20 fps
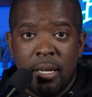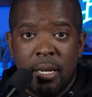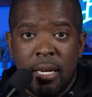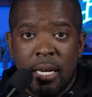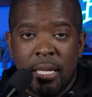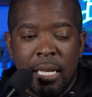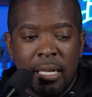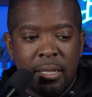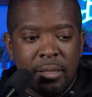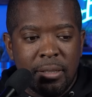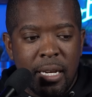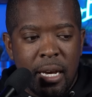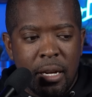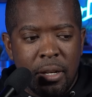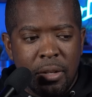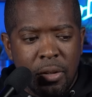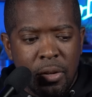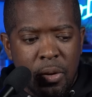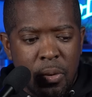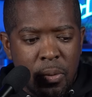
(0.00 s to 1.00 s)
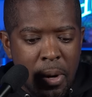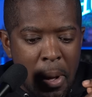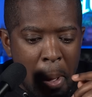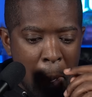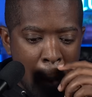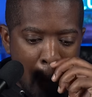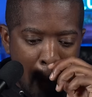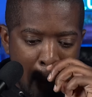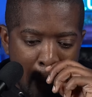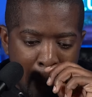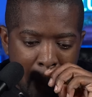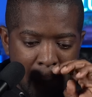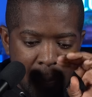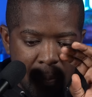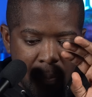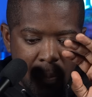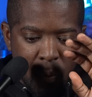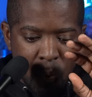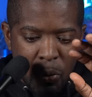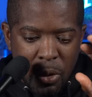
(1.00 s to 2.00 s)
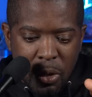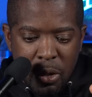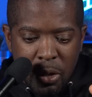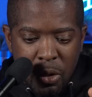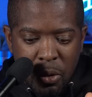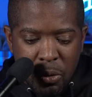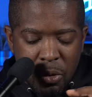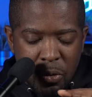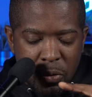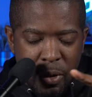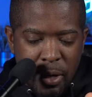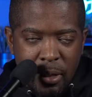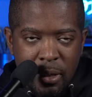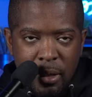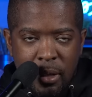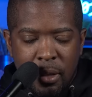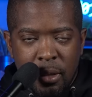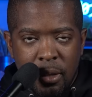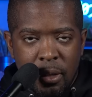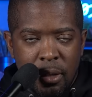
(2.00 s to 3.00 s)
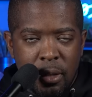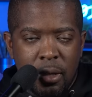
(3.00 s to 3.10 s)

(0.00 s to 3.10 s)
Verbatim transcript: And they decided, you know what? We're going to go directly